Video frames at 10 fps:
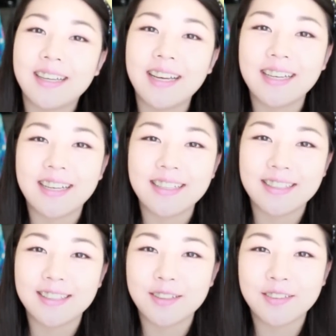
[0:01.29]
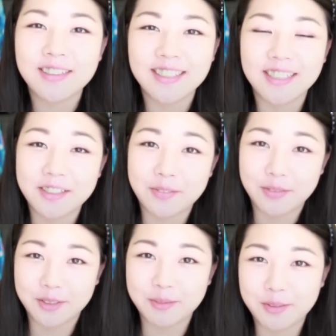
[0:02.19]
Hi guys, this is Cristina.
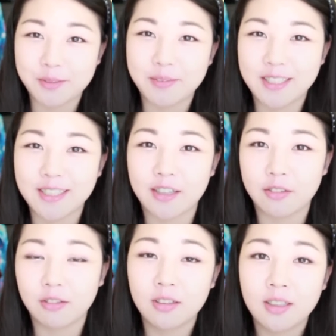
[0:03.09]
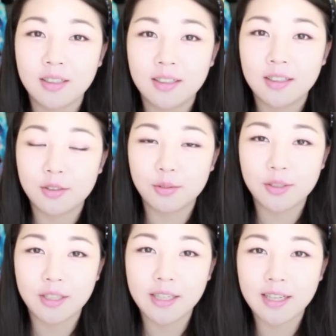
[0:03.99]
Welcome to my channel. So
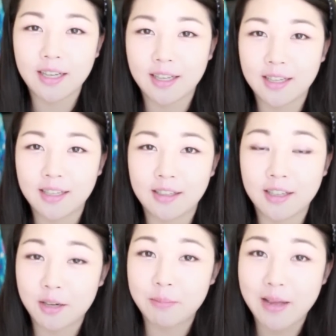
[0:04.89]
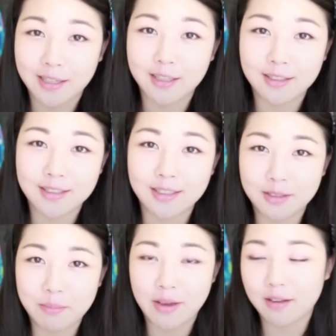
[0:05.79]
today I got a package
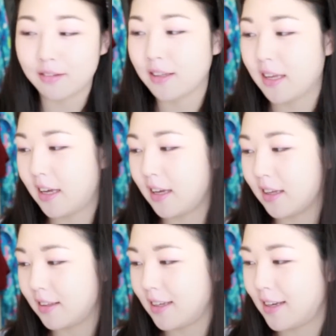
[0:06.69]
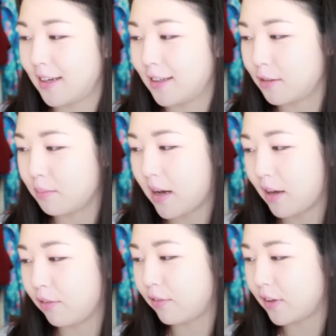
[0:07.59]
in the mail and it is
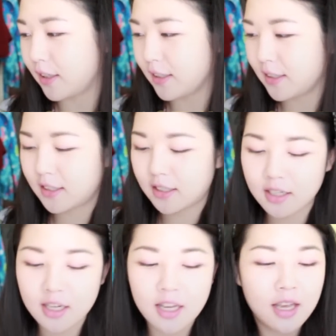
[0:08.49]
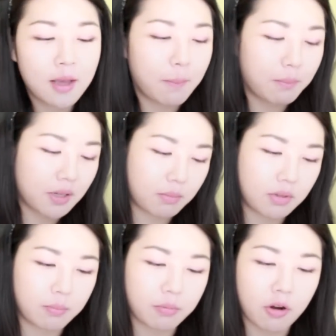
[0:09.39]
my first
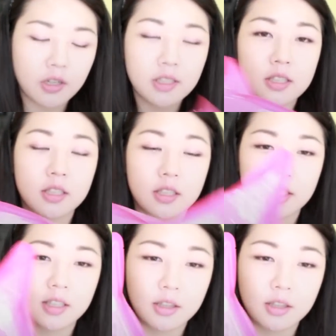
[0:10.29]
MemeBox.